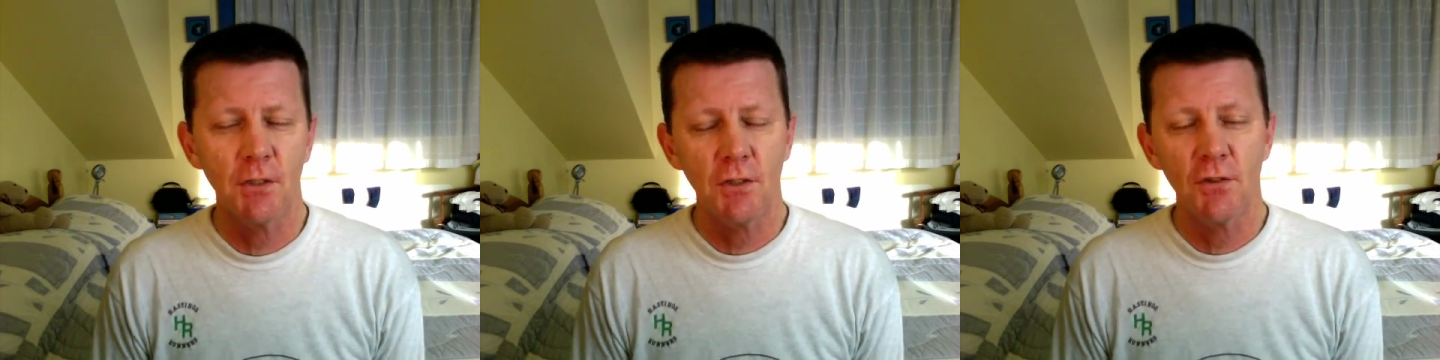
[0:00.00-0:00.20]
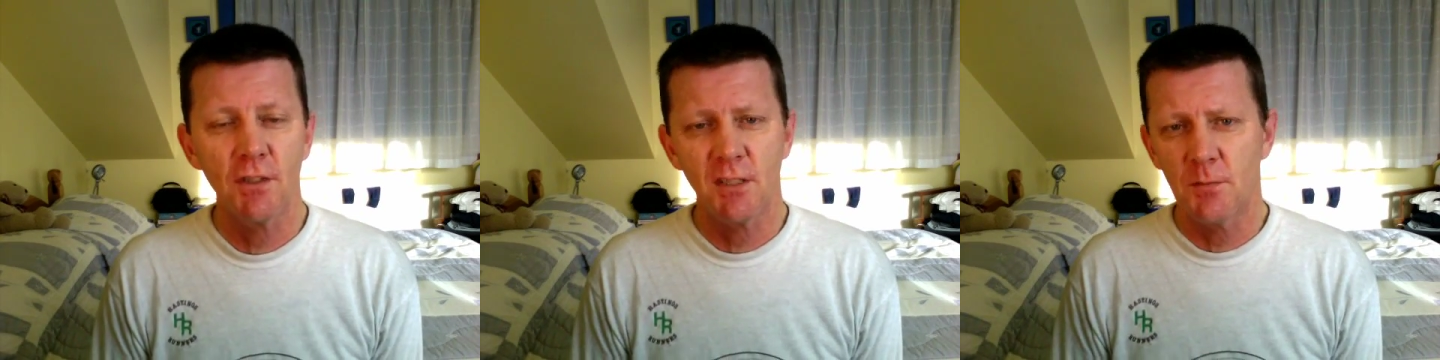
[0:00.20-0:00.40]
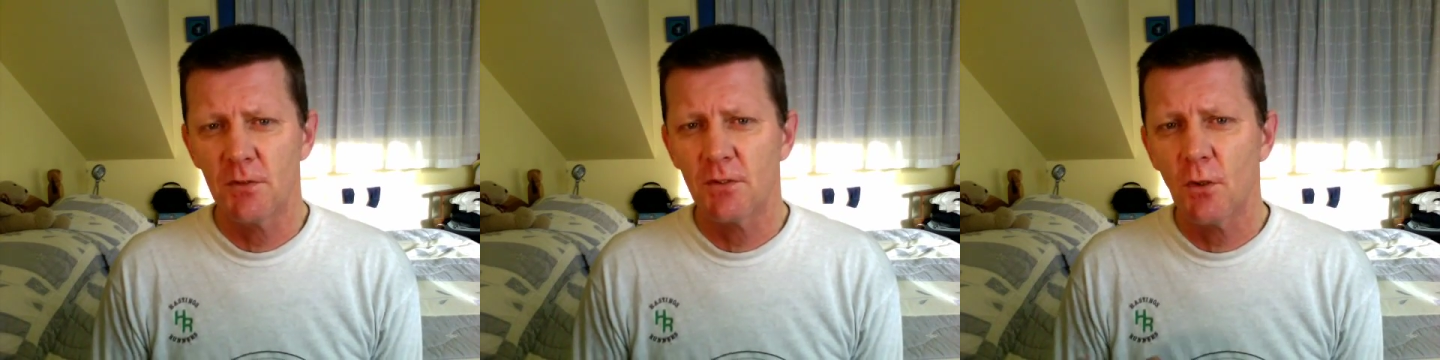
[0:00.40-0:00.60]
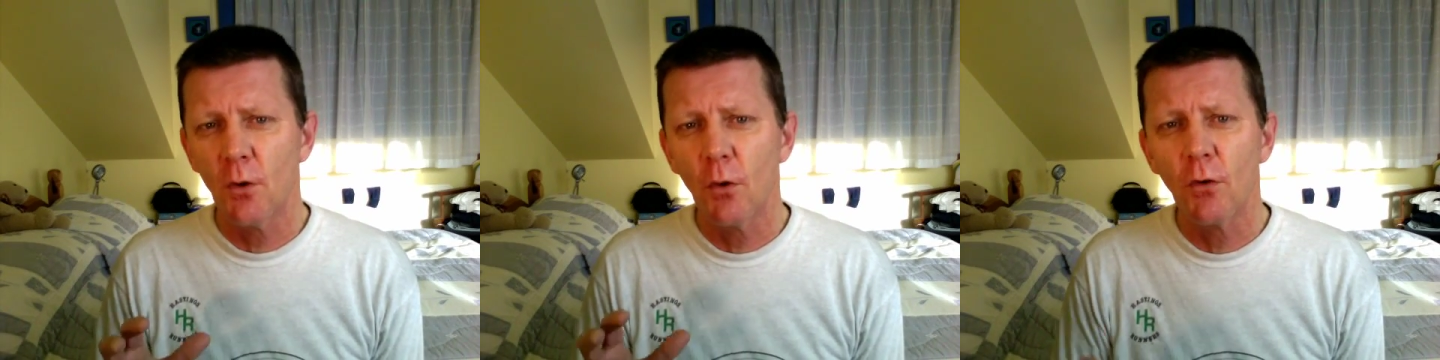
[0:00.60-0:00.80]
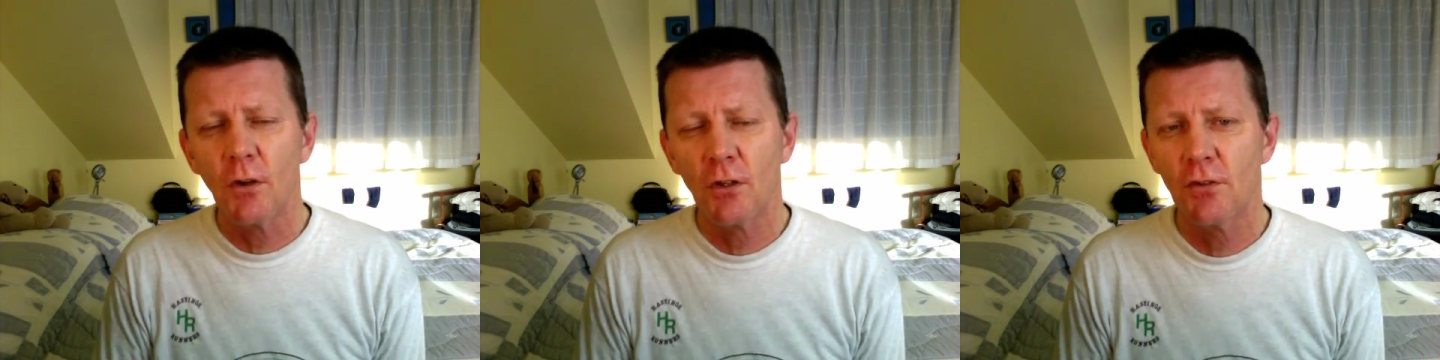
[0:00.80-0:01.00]
to Christmas
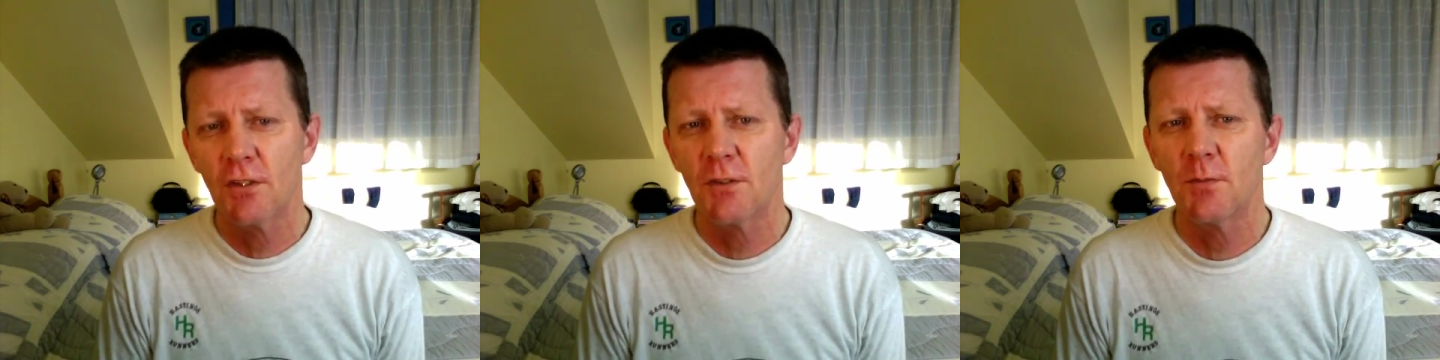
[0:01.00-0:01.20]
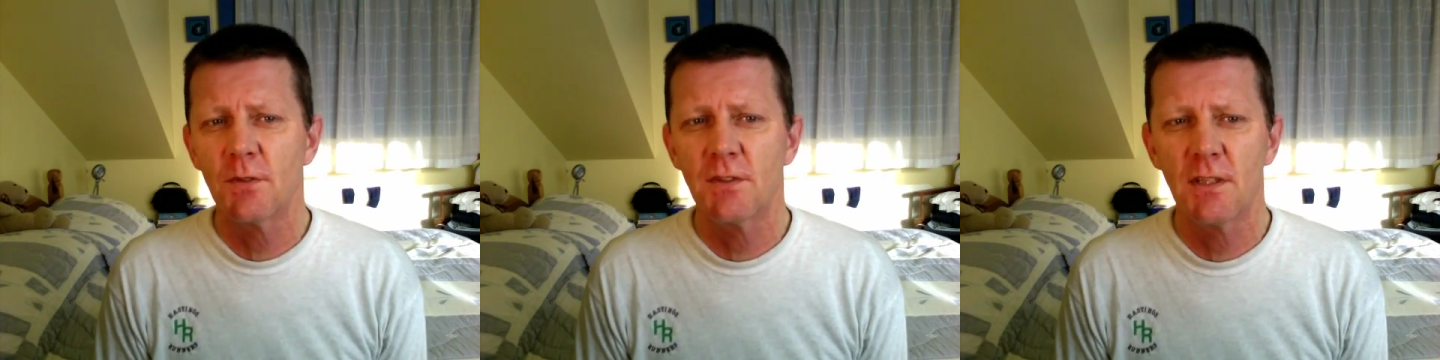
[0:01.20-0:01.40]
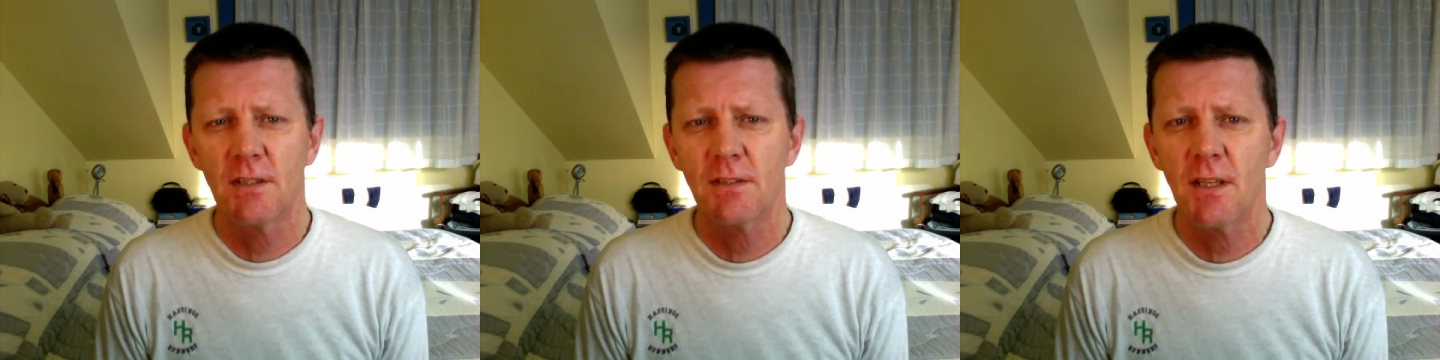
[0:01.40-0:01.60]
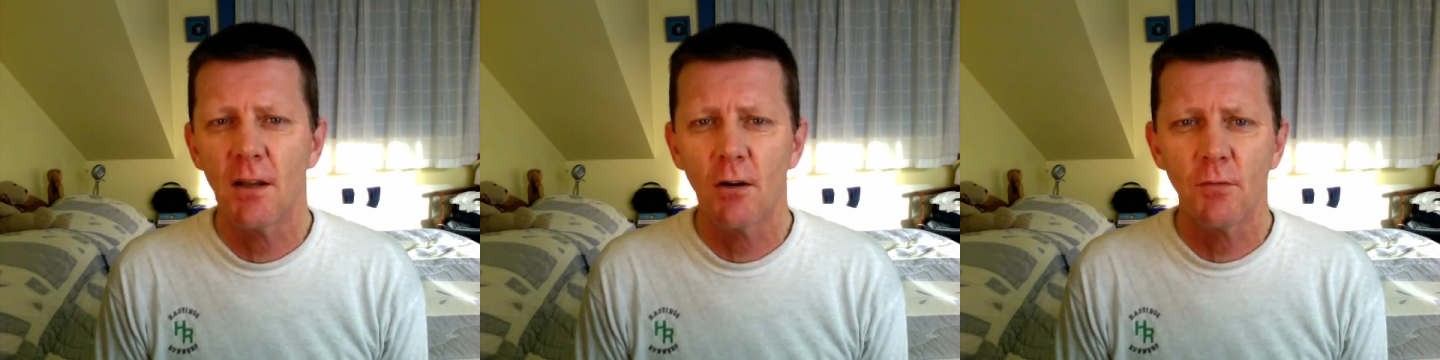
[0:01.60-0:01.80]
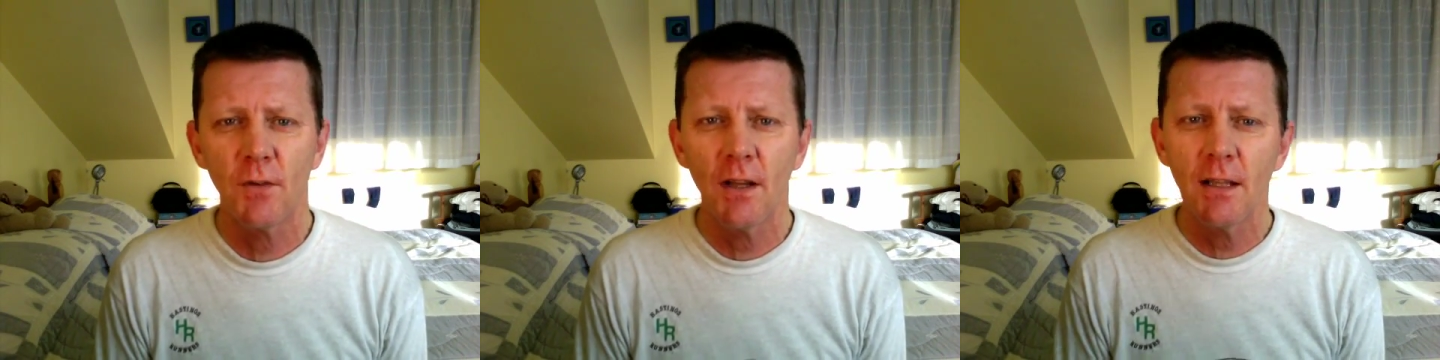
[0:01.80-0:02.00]
or at Christmas
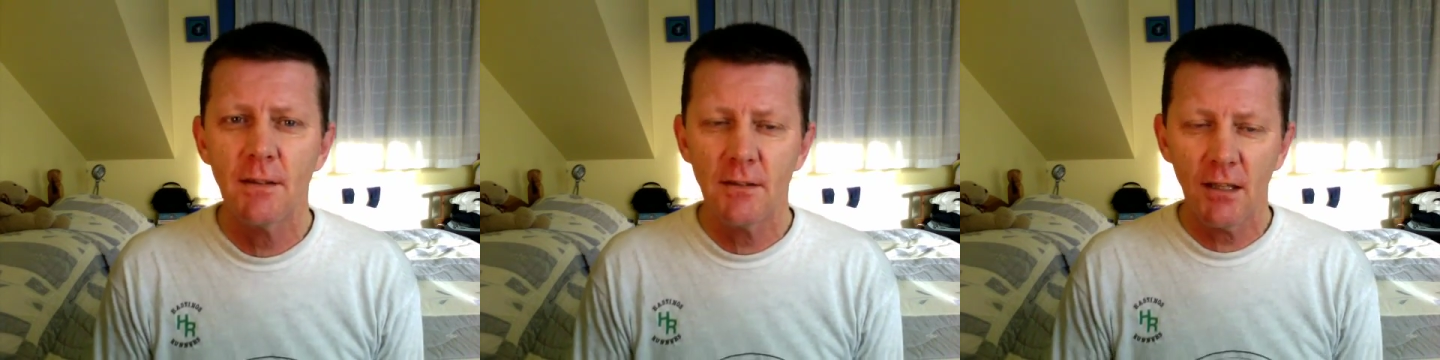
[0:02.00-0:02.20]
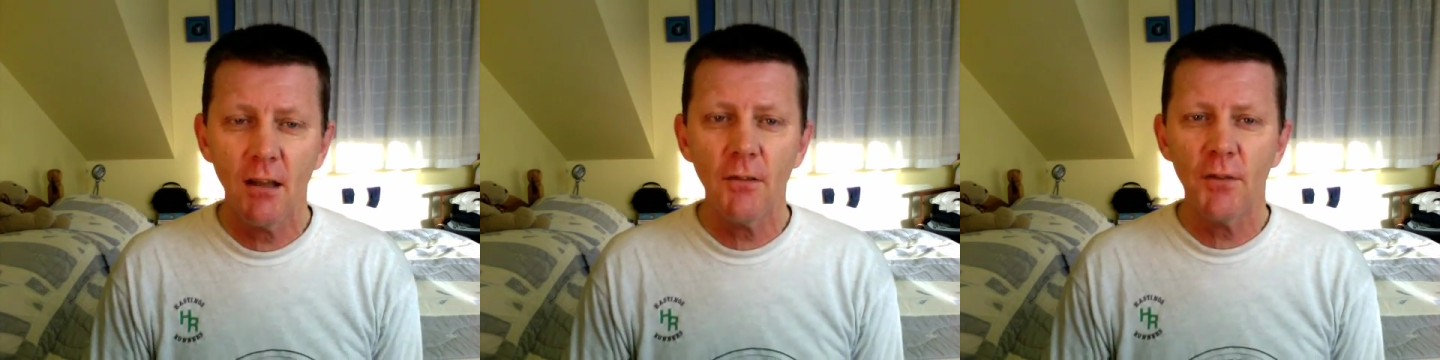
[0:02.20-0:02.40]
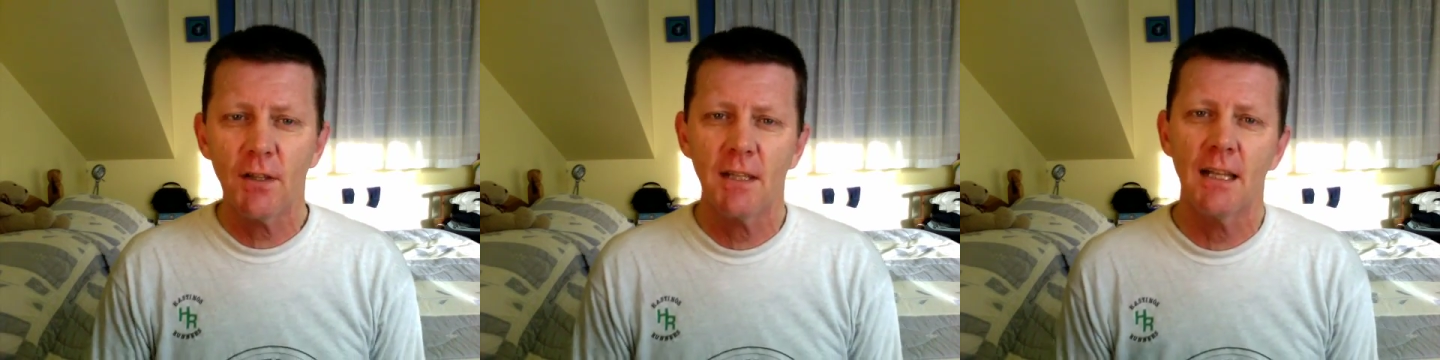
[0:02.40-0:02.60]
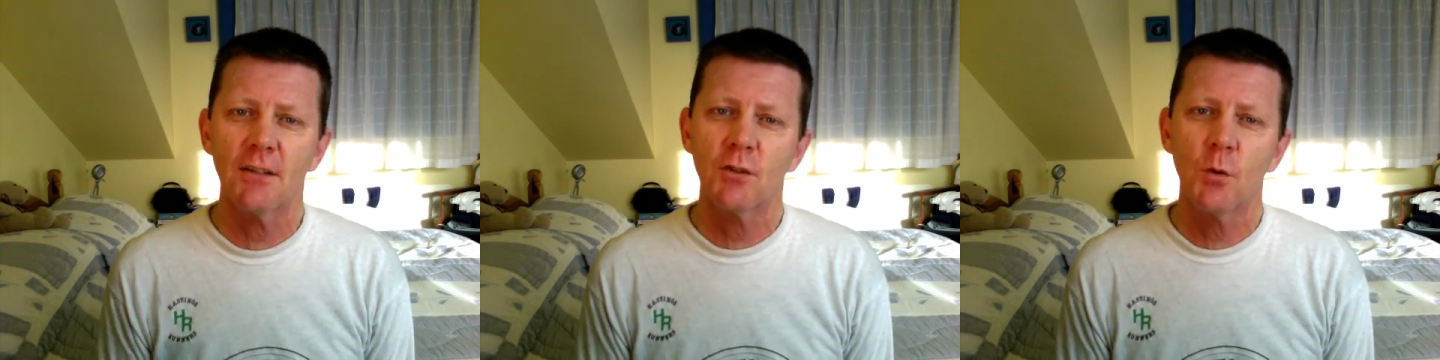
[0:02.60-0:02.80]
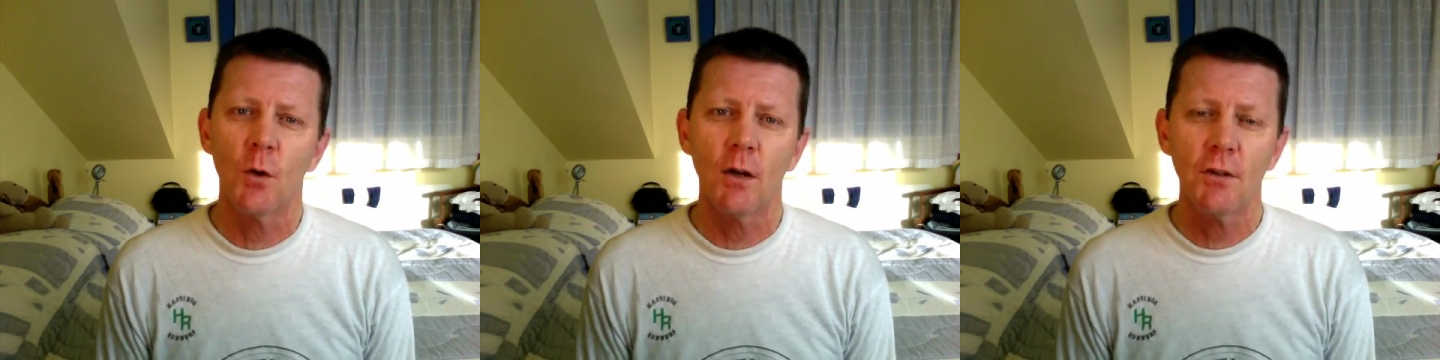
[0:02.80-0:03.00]
itself, and I think
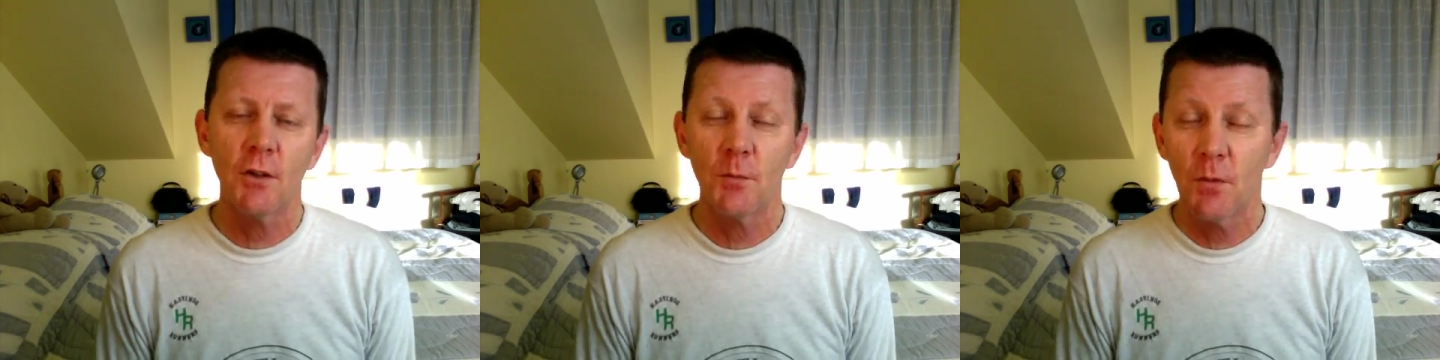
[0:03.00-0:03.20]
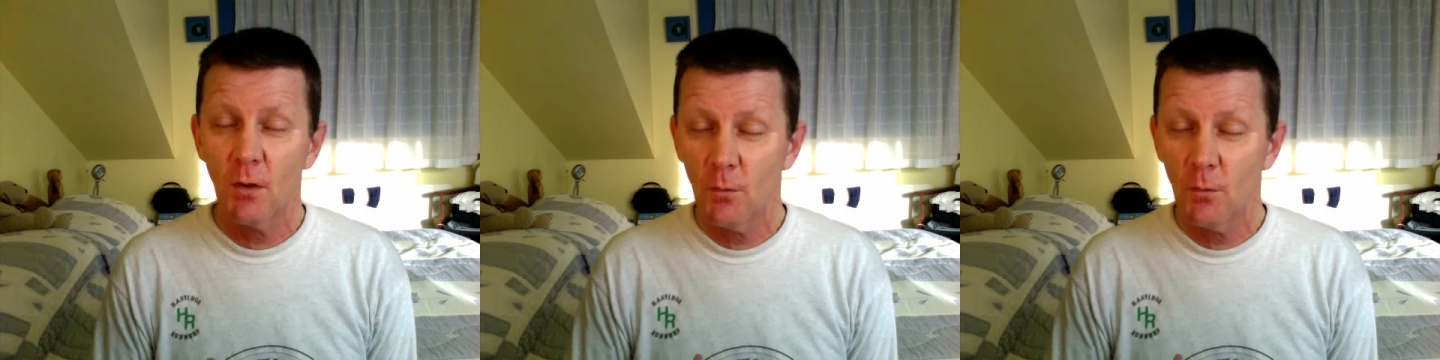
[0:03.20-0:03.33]
that's quite good.